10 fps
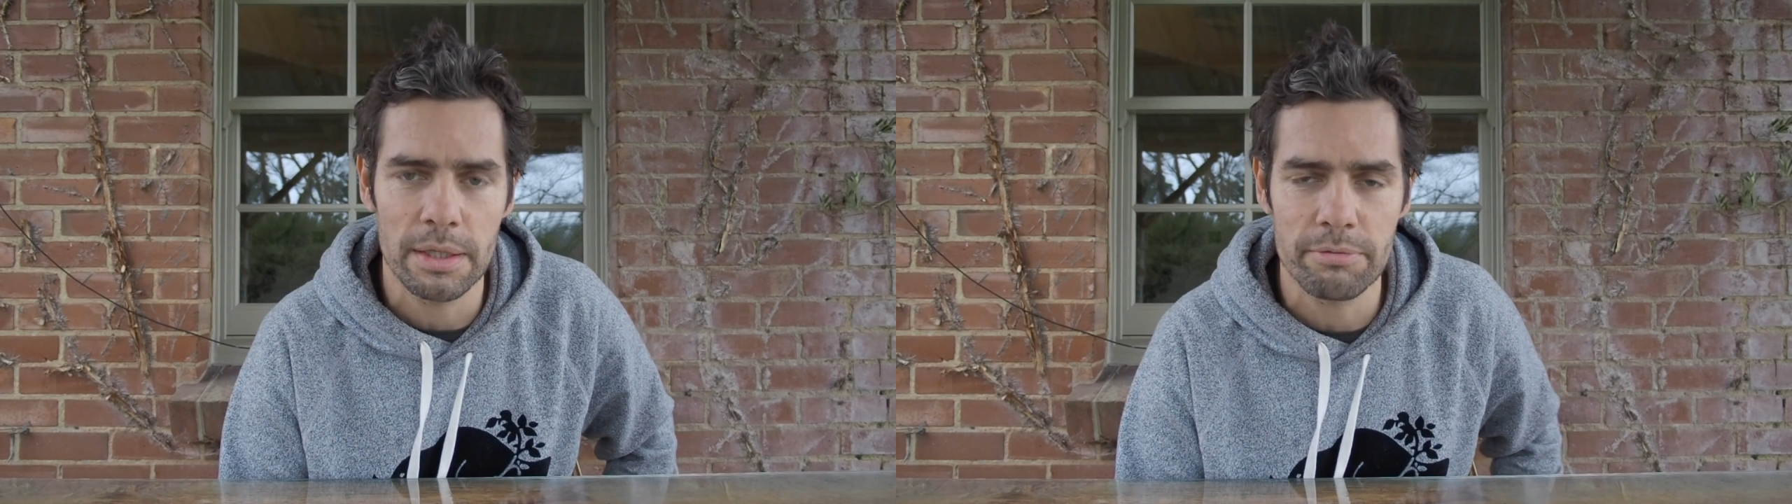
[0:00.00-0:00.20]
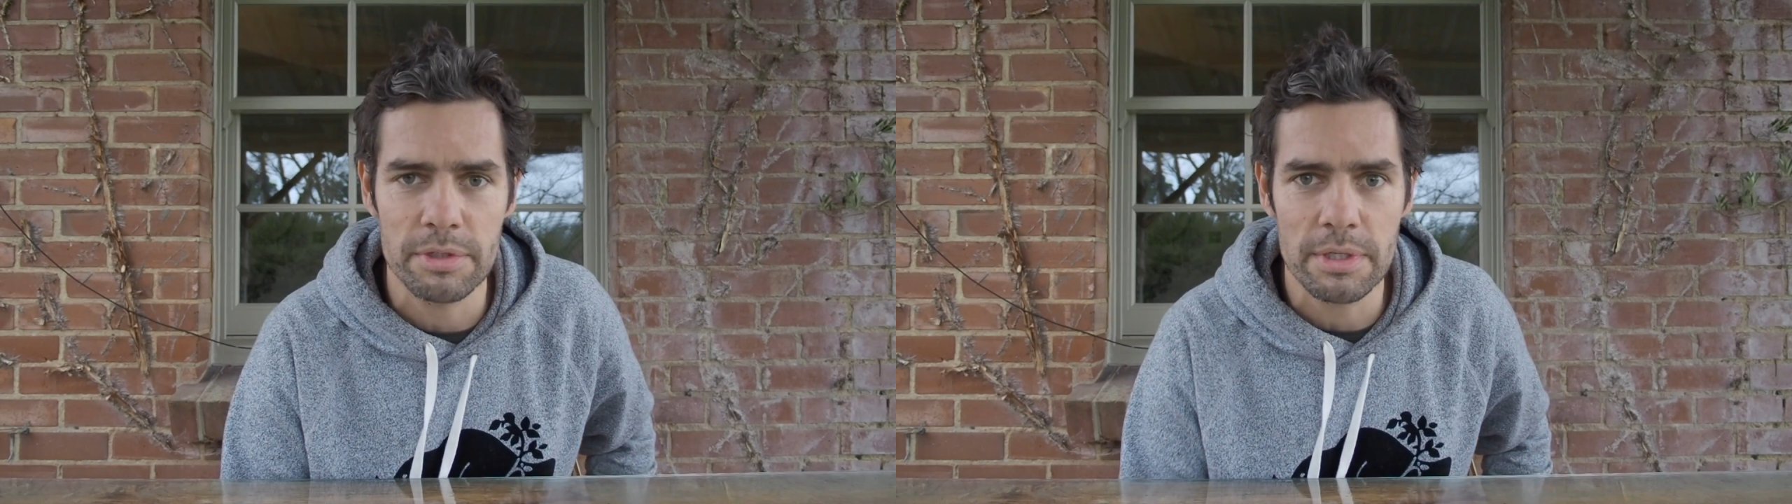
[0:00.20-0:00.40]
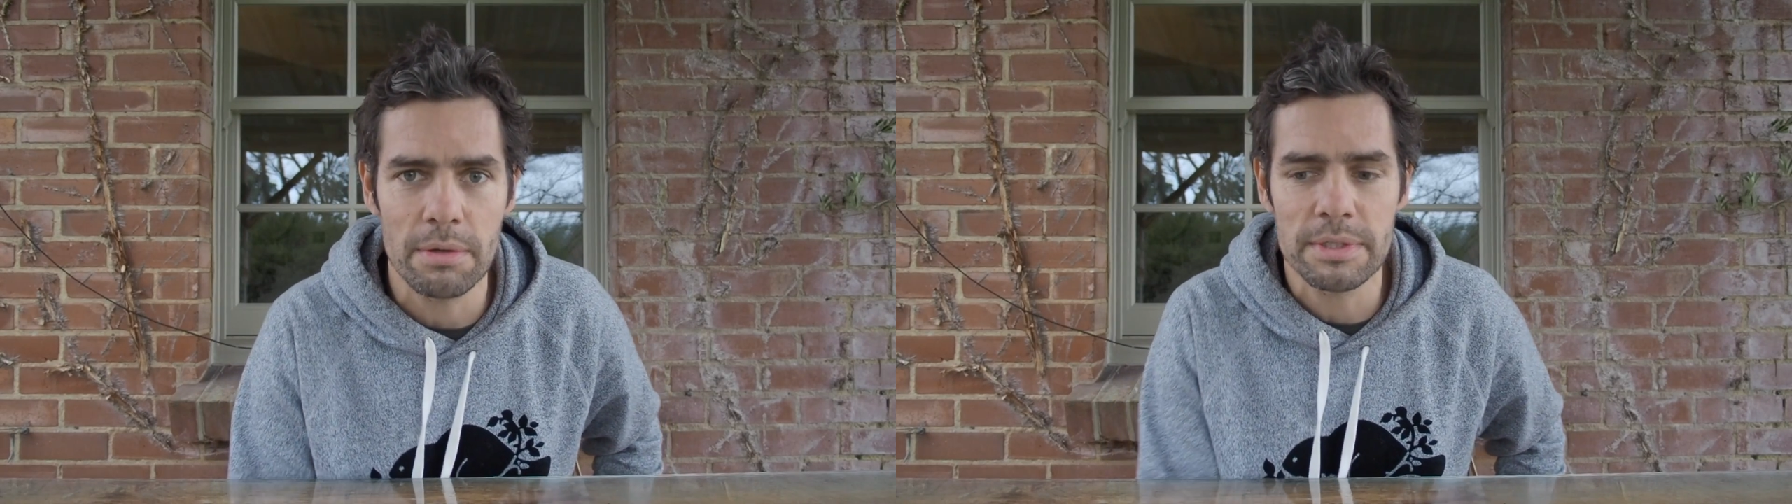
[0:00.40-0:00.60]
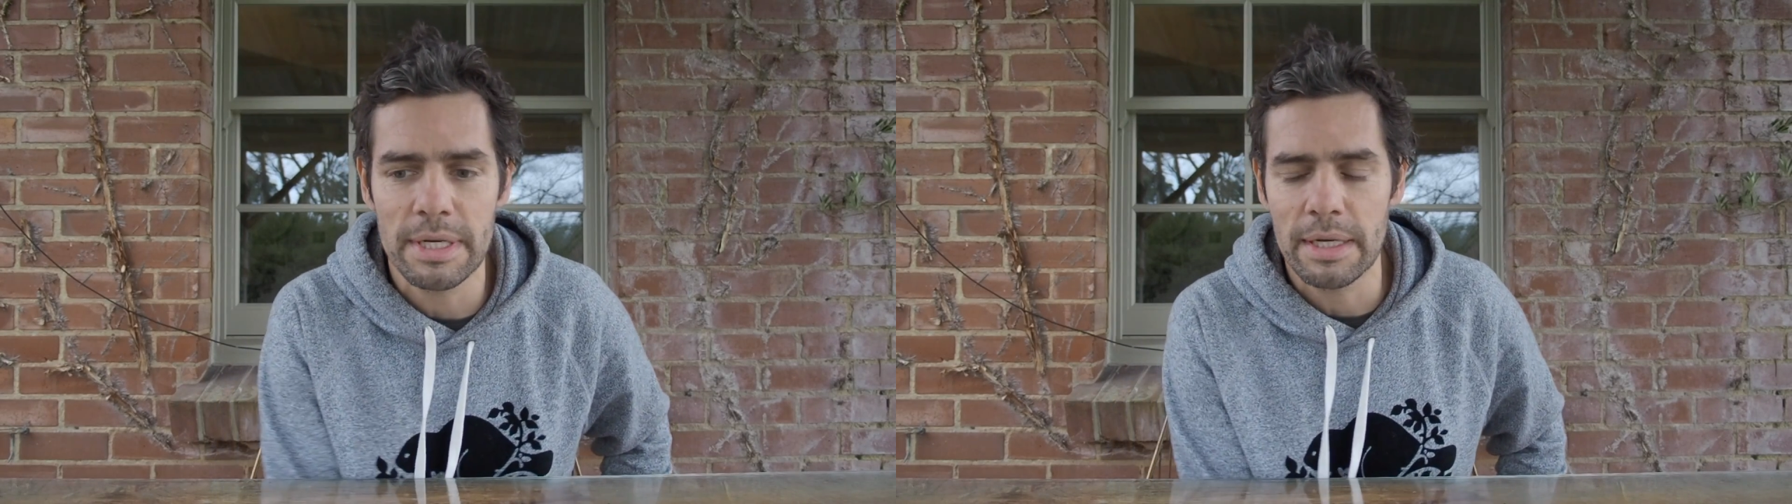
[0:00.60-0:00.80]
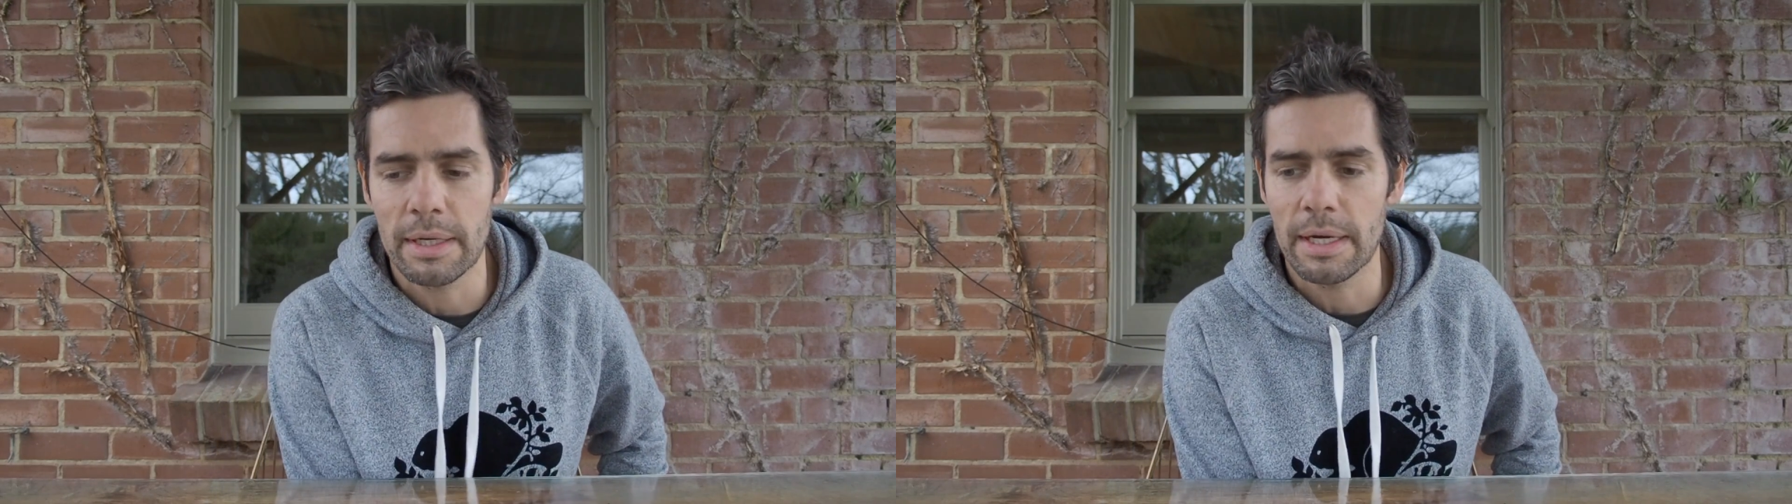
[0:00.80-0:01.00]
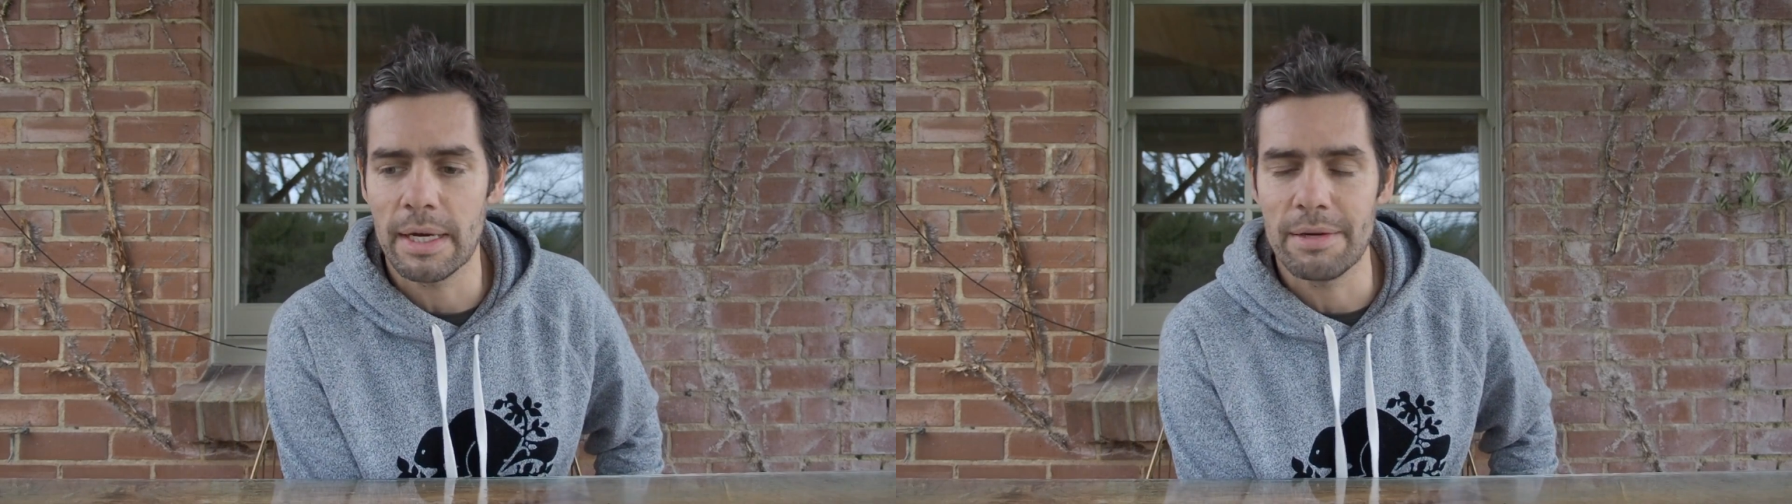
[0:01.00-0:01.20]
the resulting uh,